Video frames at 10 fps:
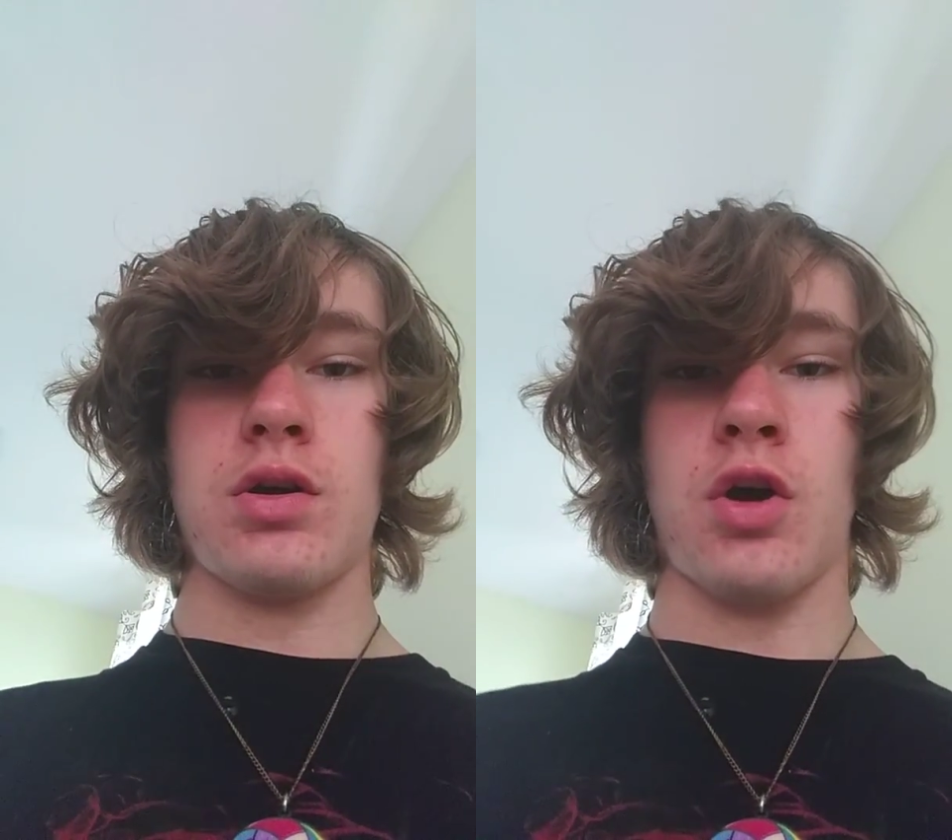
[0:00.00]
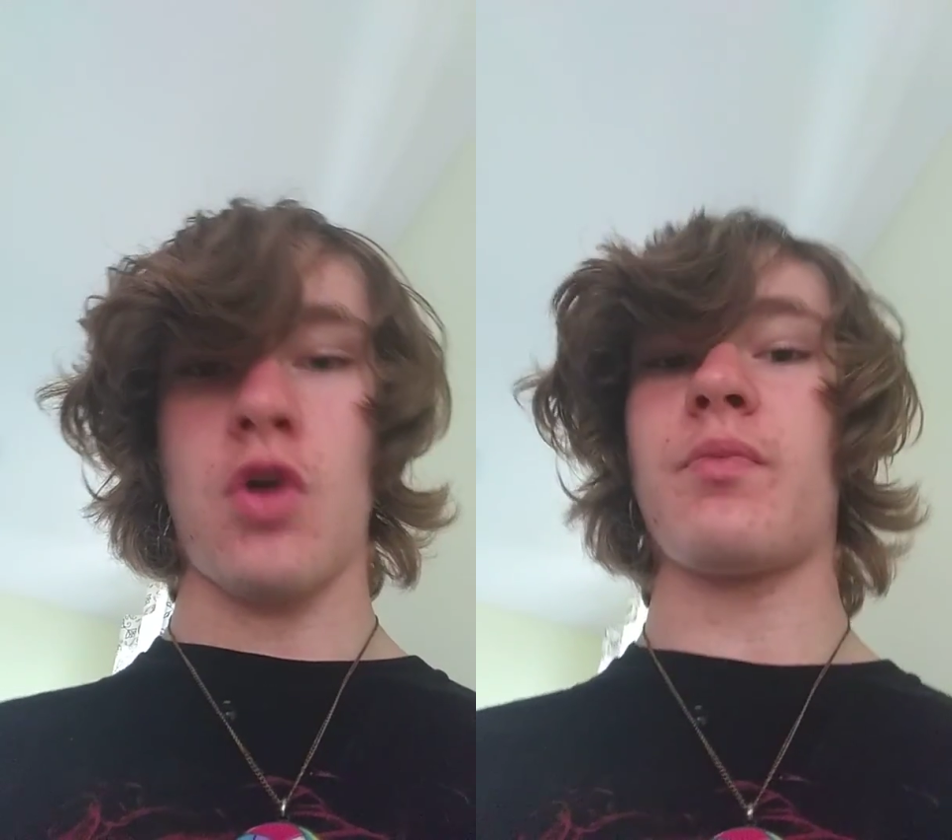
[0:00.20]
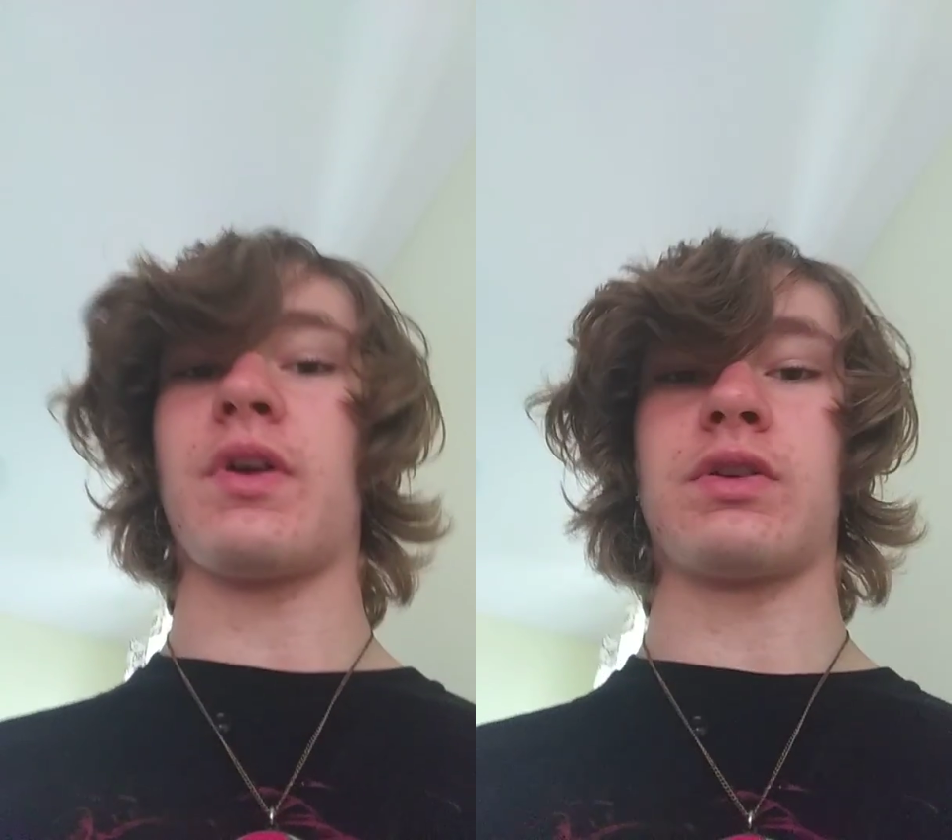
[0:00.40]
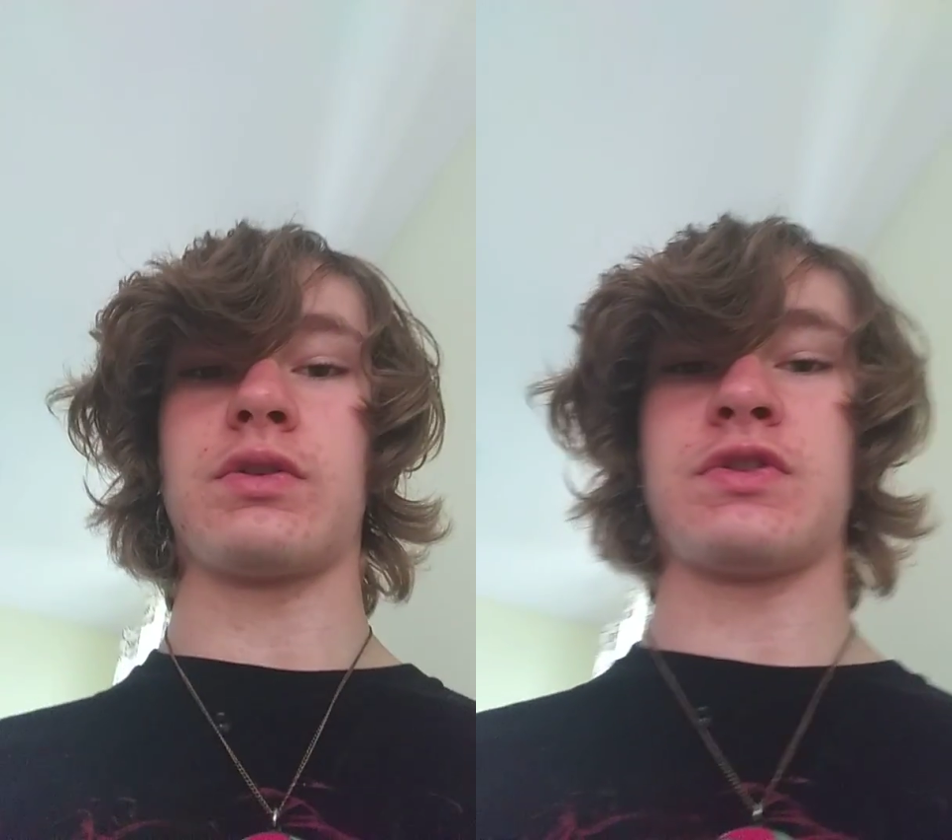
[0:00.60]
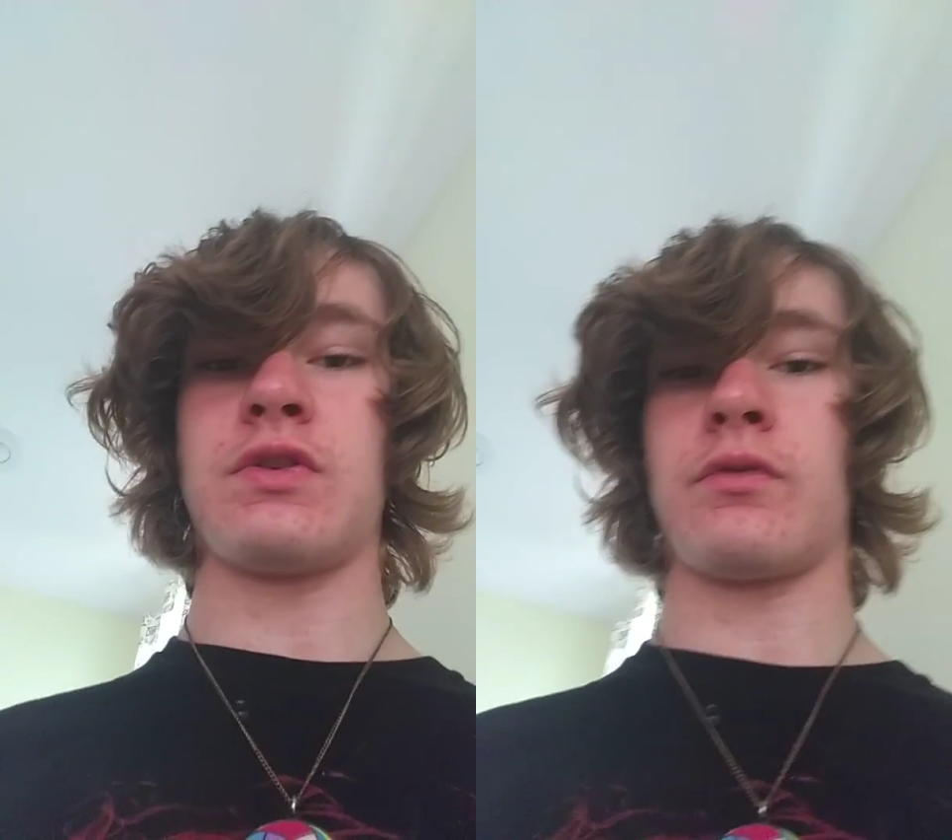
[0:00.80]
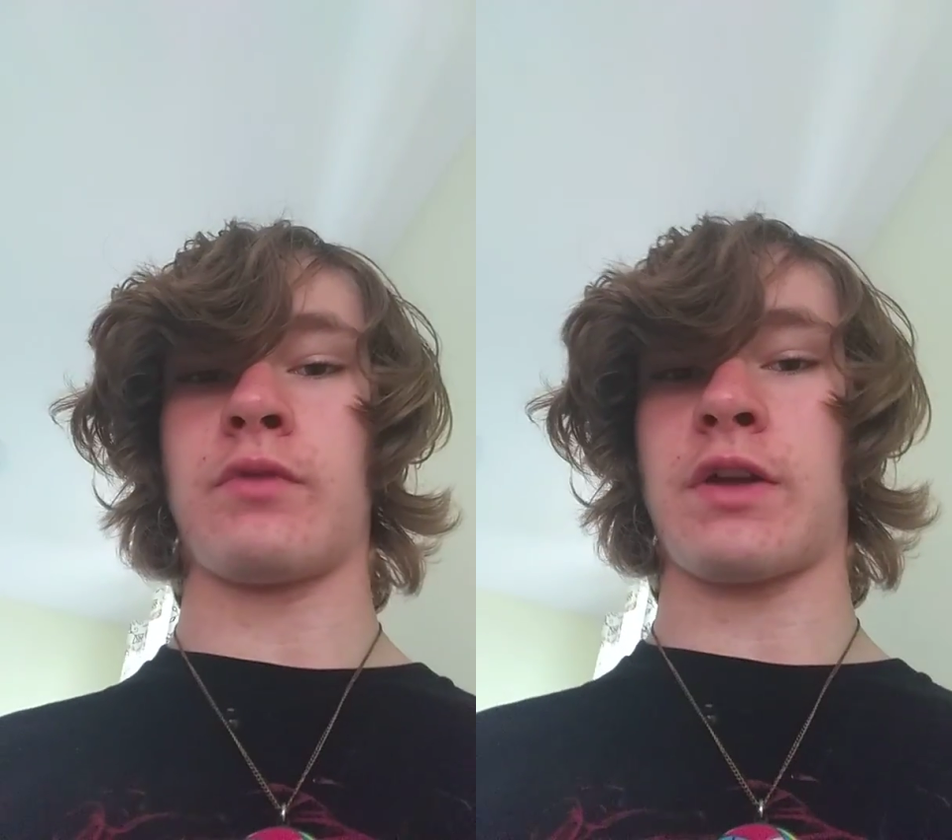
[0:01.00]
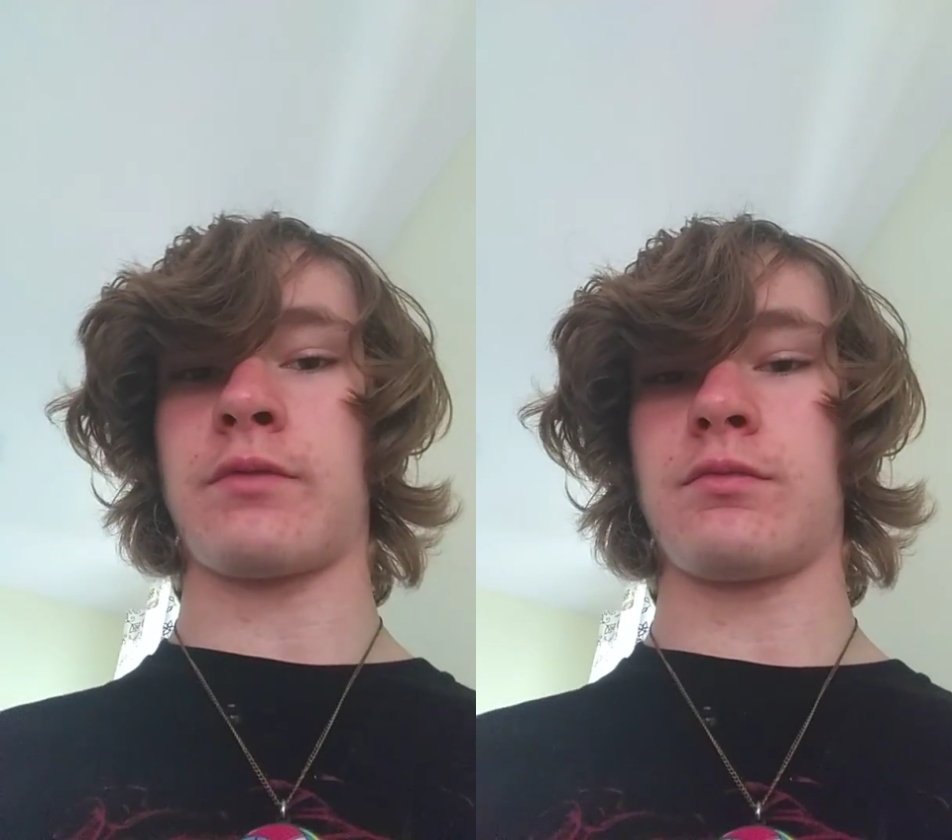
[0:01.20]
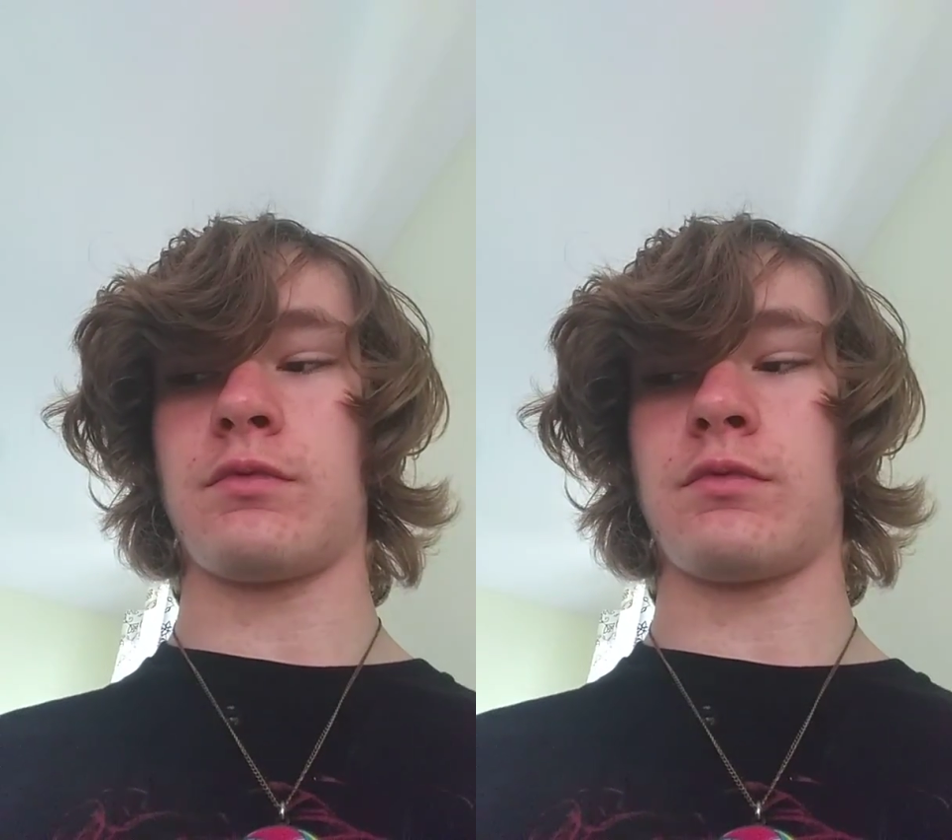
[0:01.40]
hoping to like